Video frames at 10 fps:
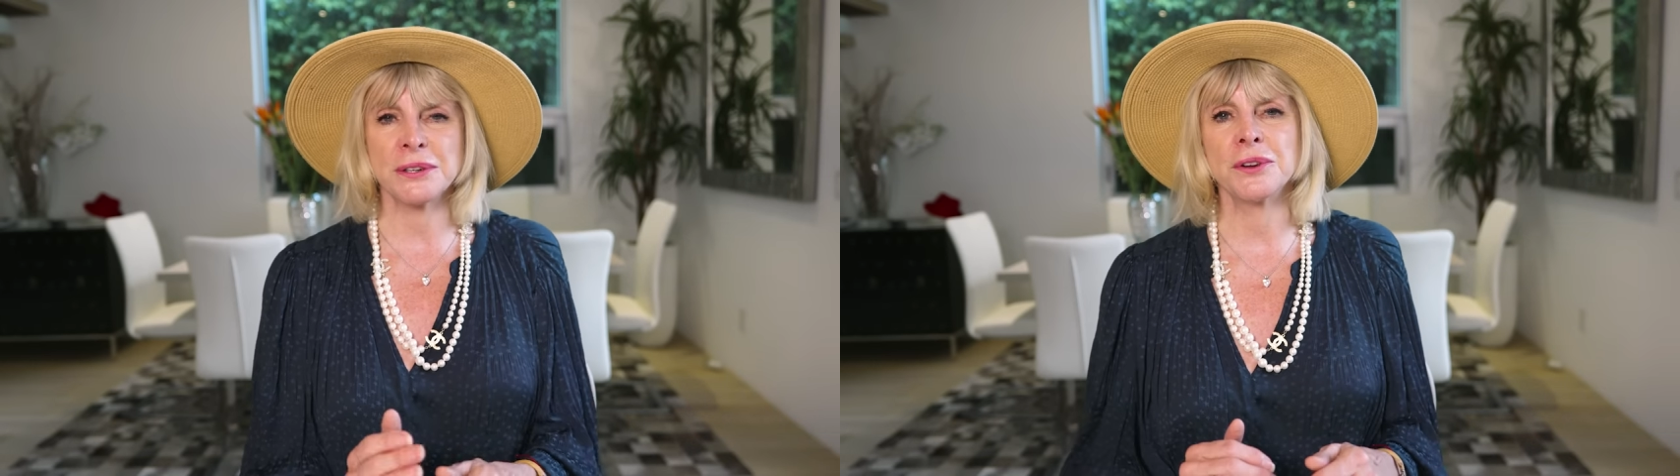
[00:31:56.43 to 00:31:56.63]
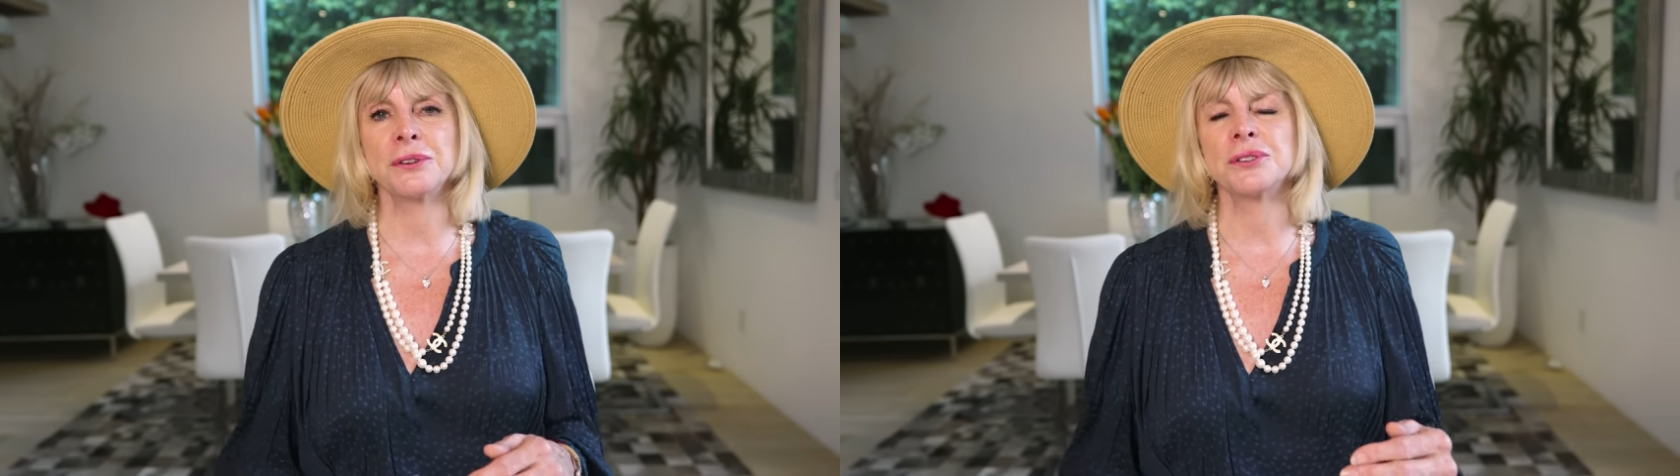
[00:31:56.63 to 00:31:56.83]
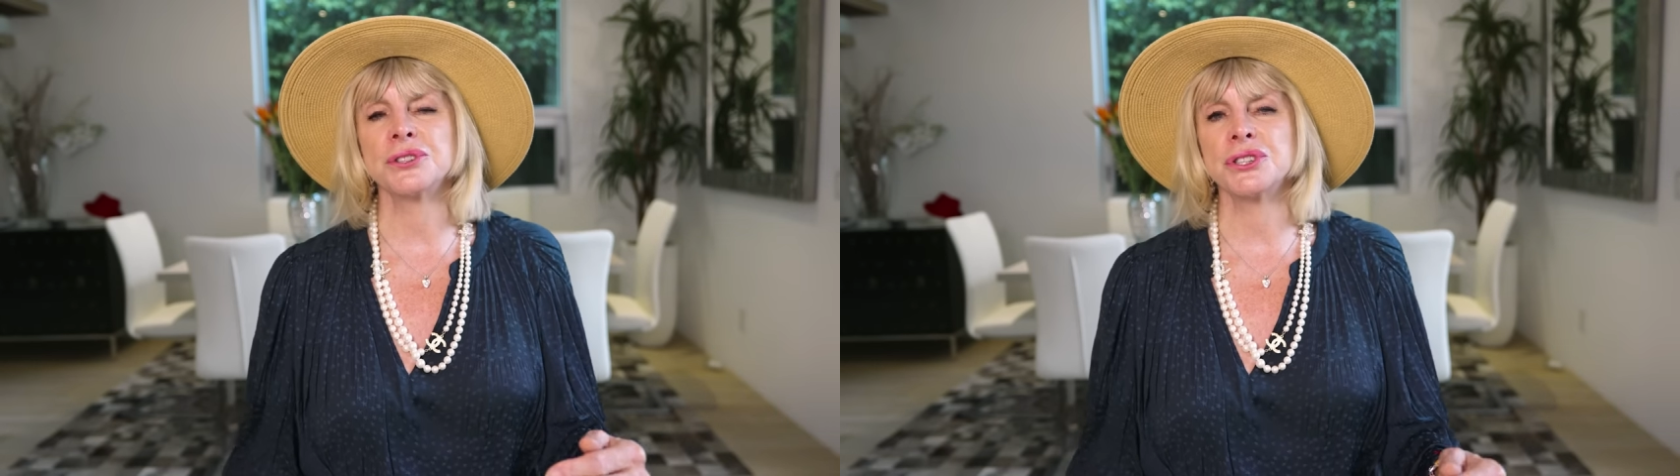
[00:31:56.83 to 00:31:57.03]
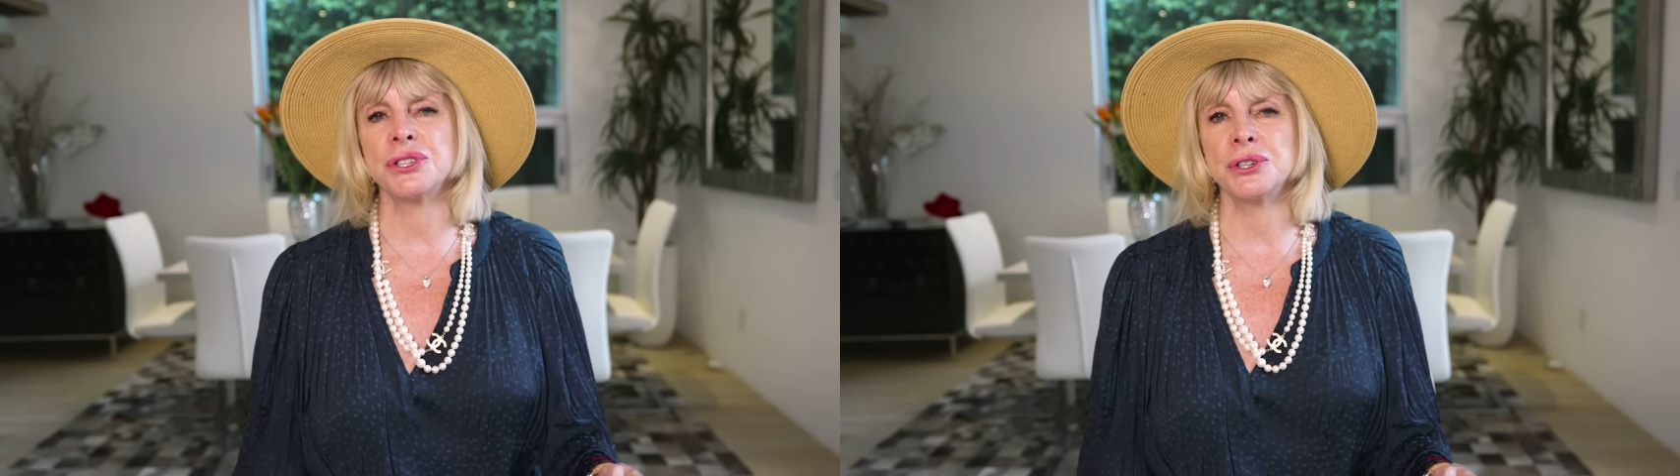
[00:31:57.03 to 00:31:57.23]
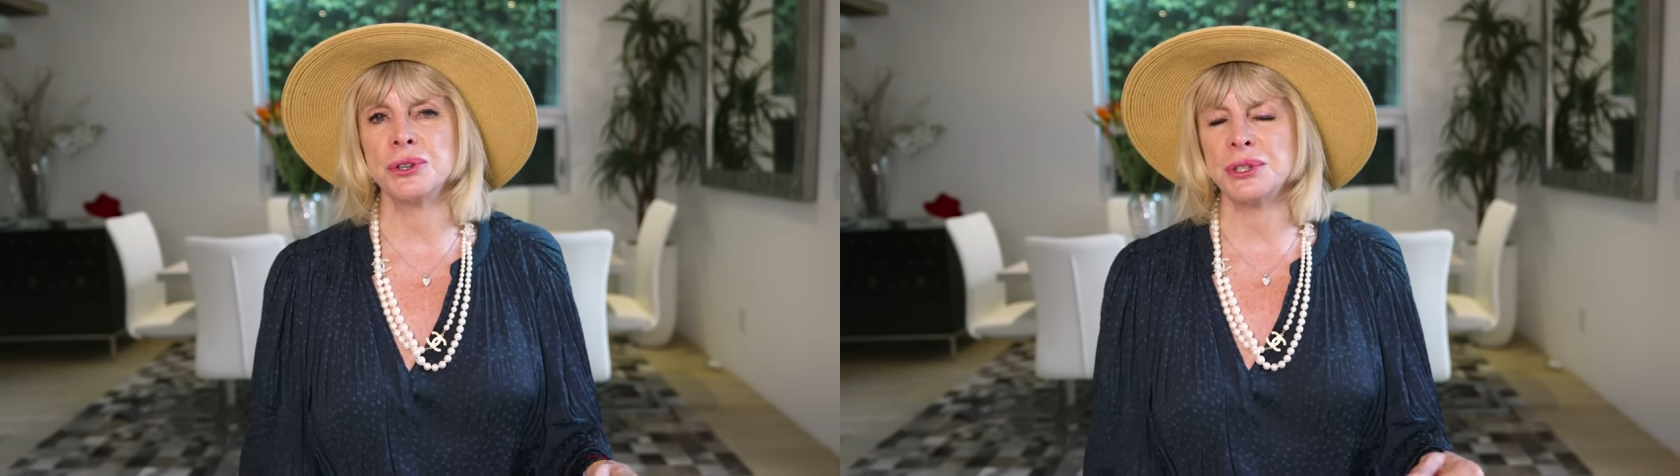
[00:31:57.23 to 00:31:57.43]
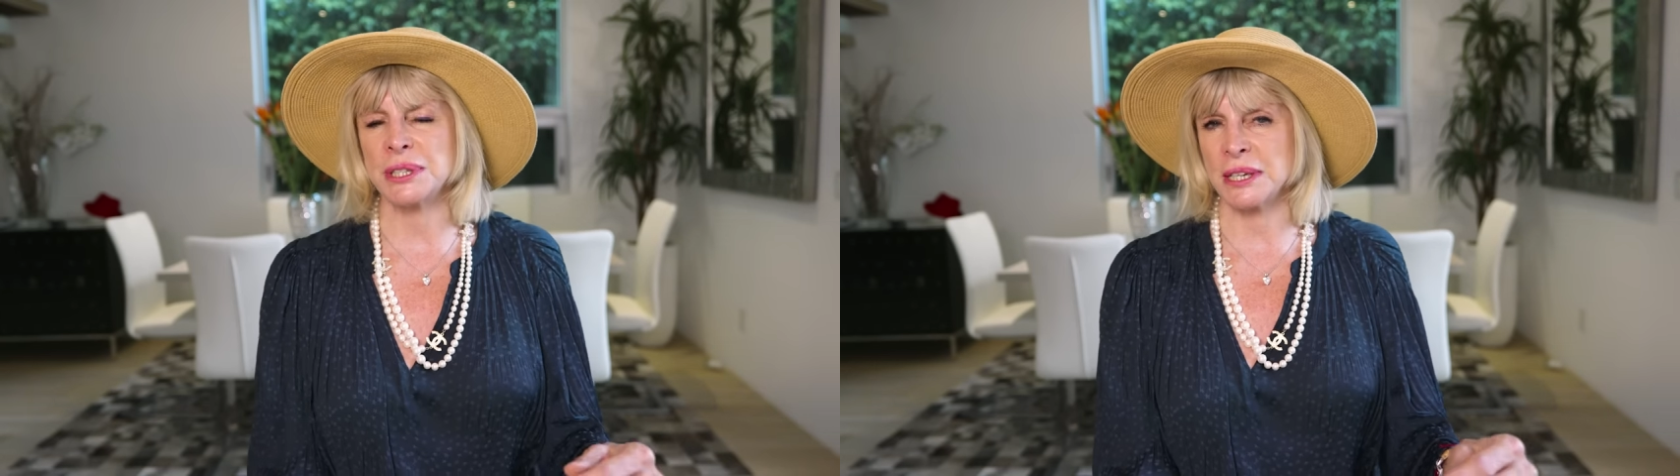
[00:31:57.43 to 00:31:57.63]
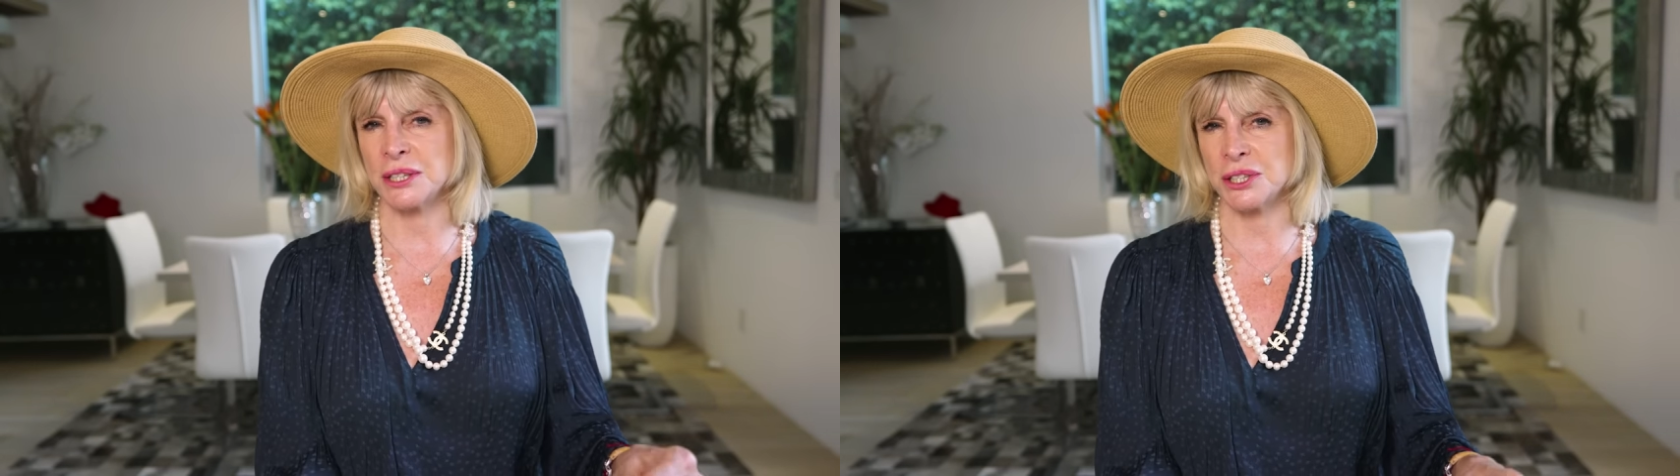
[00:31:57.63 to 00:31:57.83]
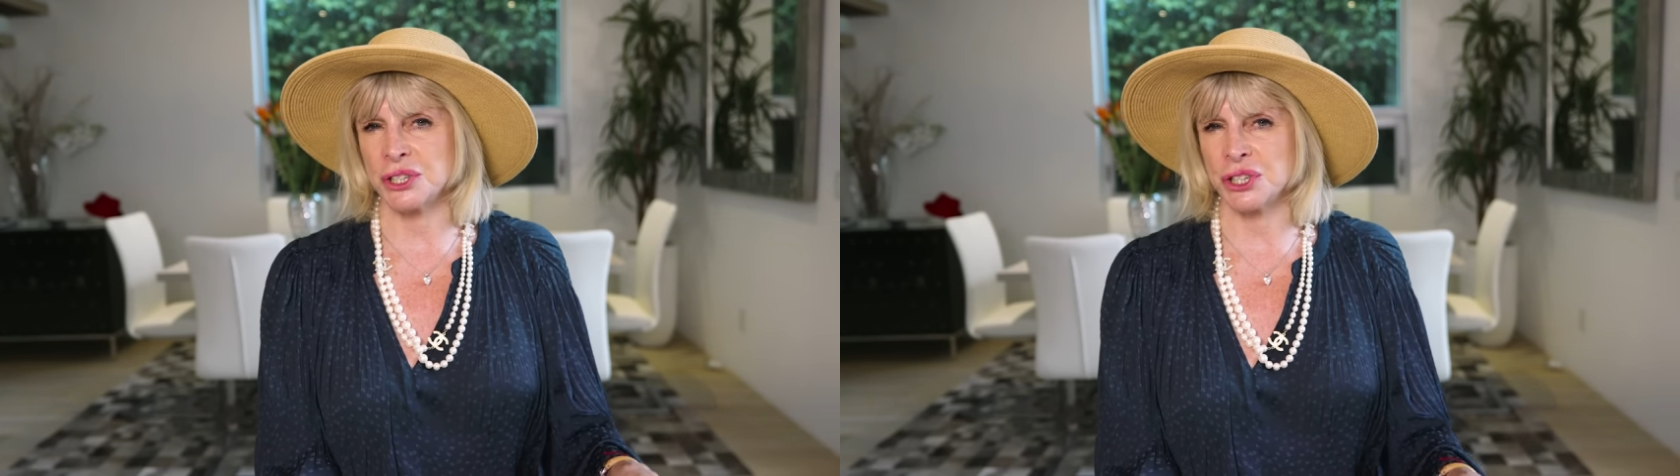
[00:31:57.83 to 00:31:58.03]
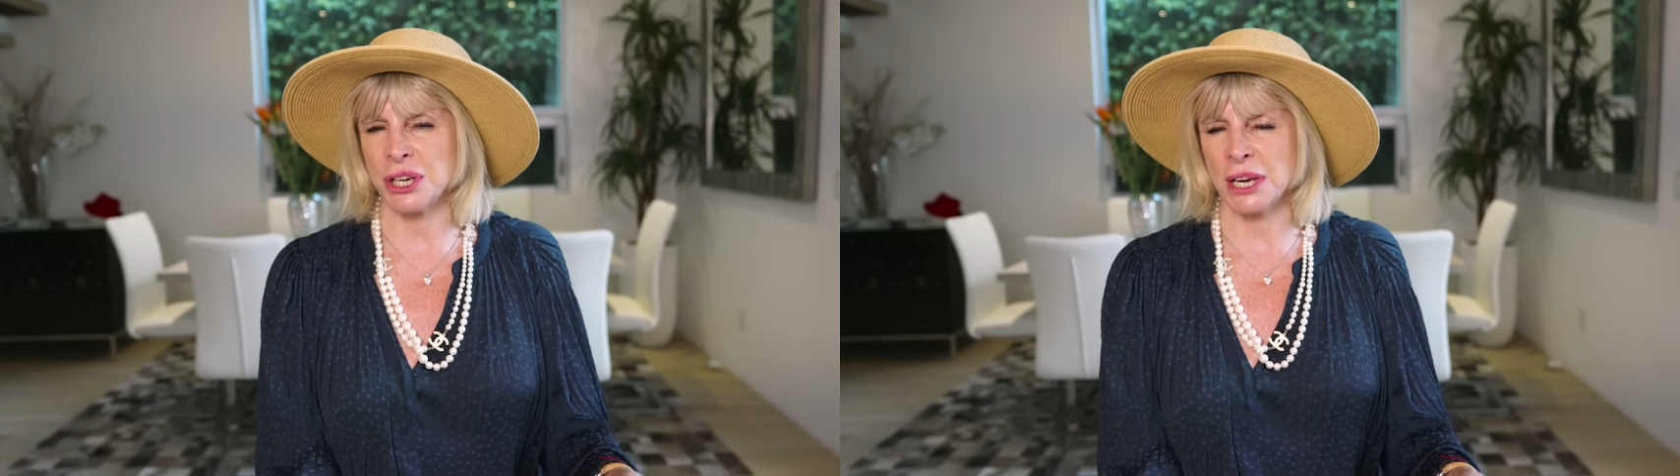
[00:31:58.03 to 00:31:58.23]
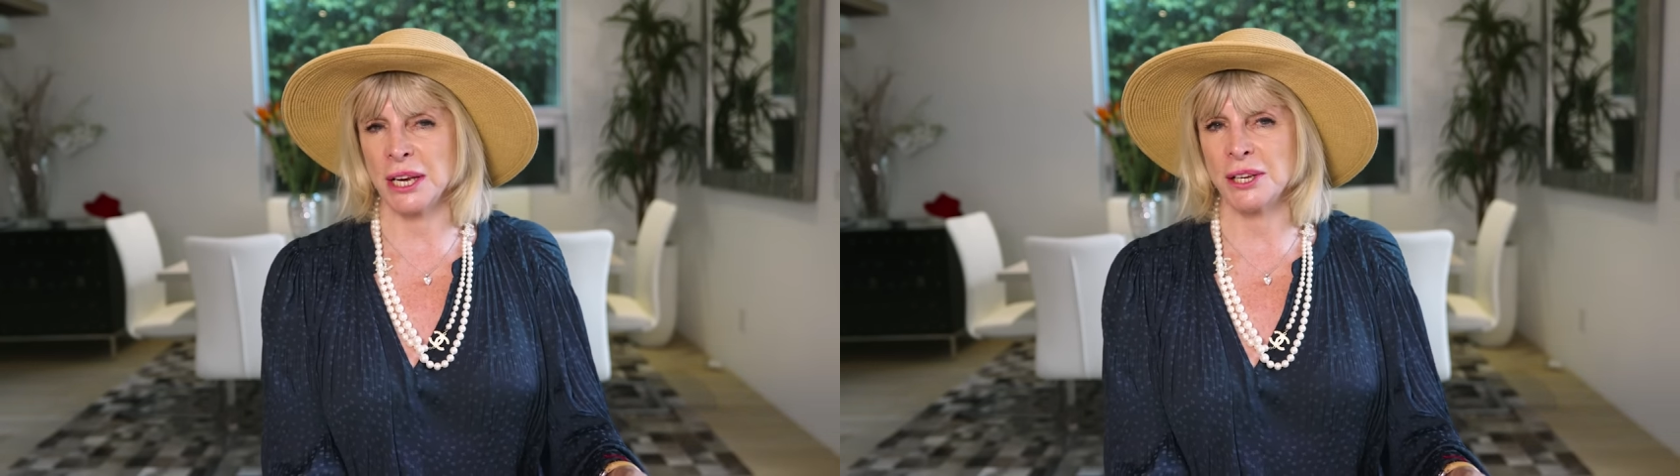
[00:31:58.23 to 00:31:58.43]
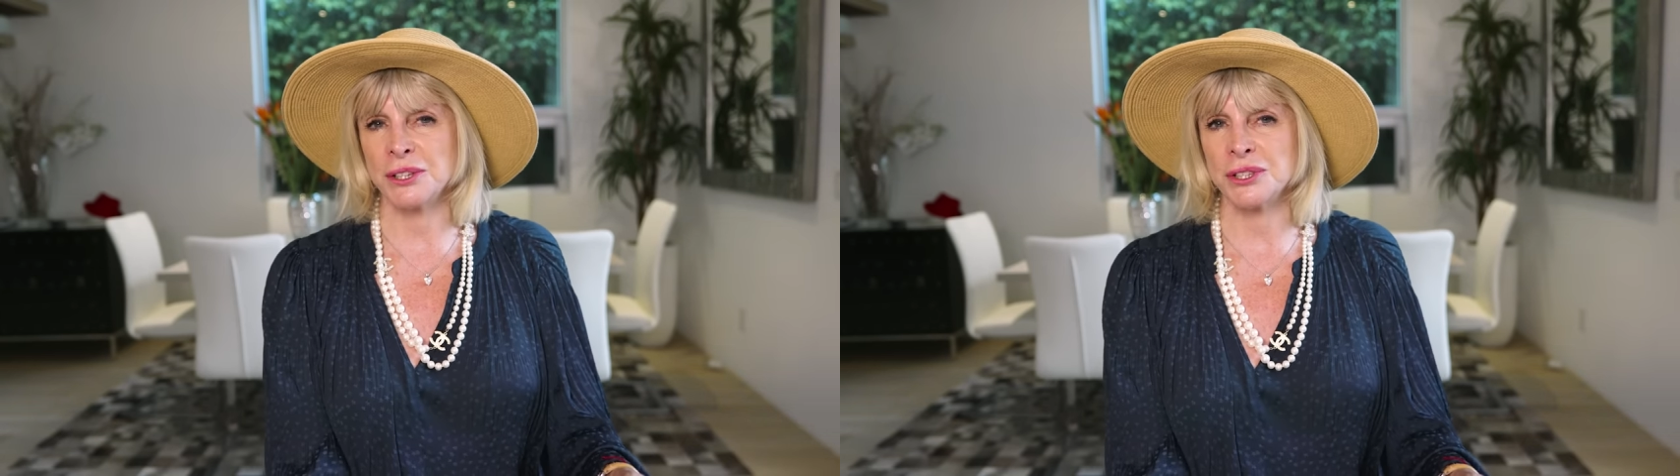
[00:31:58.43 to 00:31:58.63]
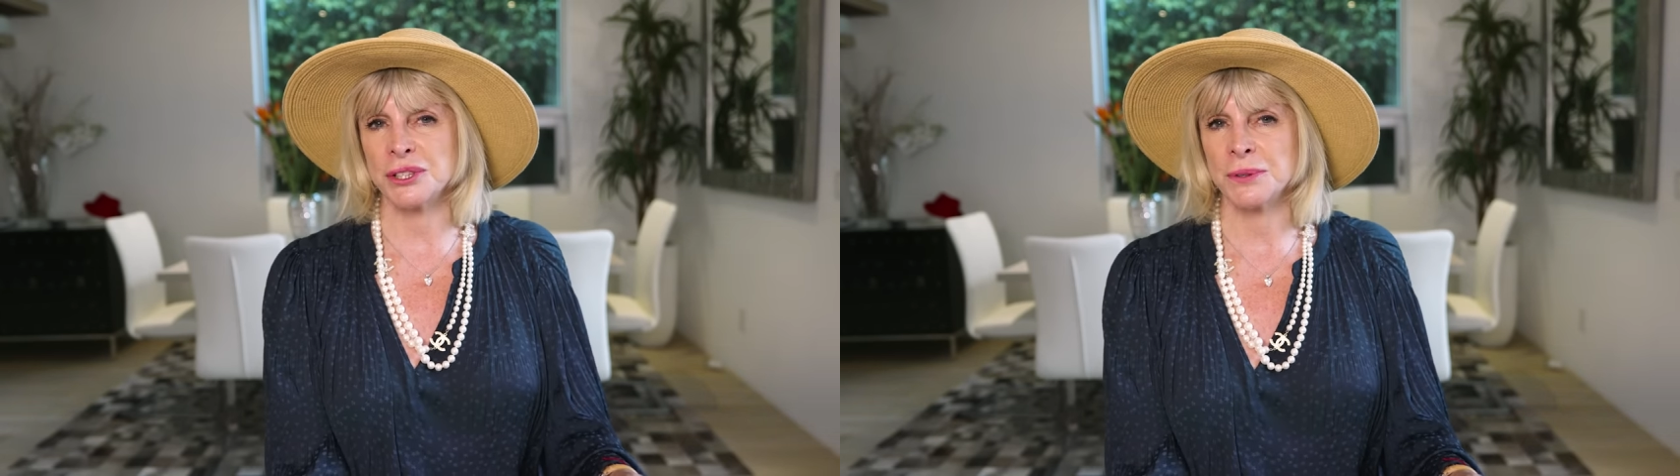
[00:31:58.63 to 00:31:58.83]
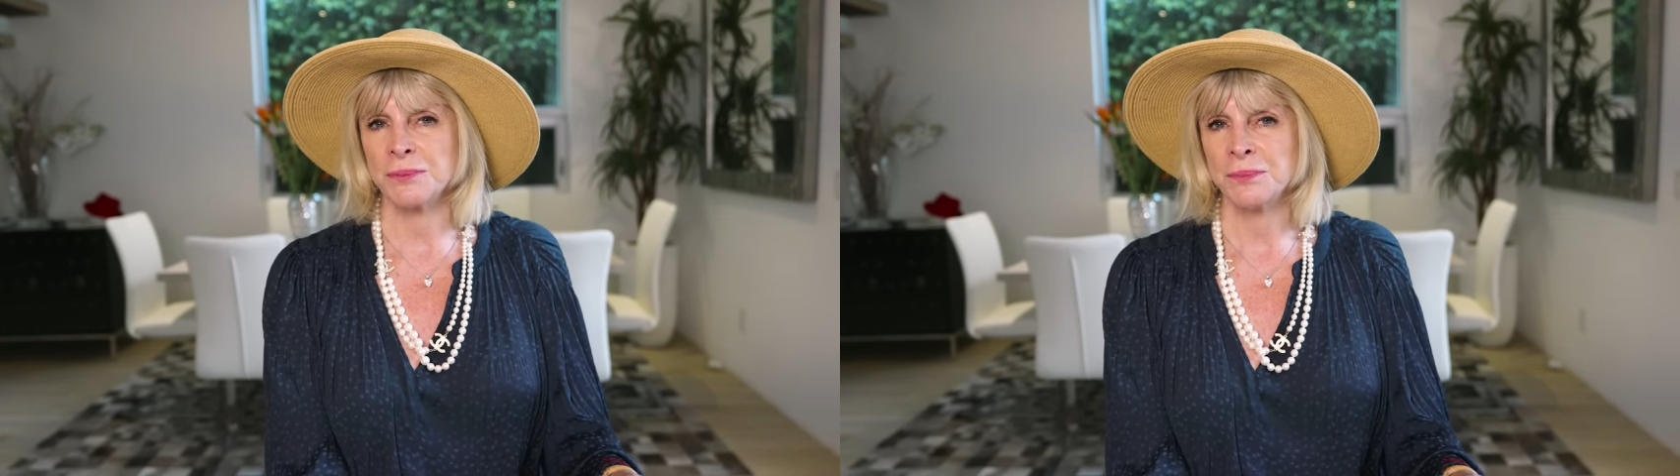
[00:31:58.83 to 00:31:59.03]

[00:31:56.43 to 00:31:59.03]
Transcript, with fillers: If you're not choosing to change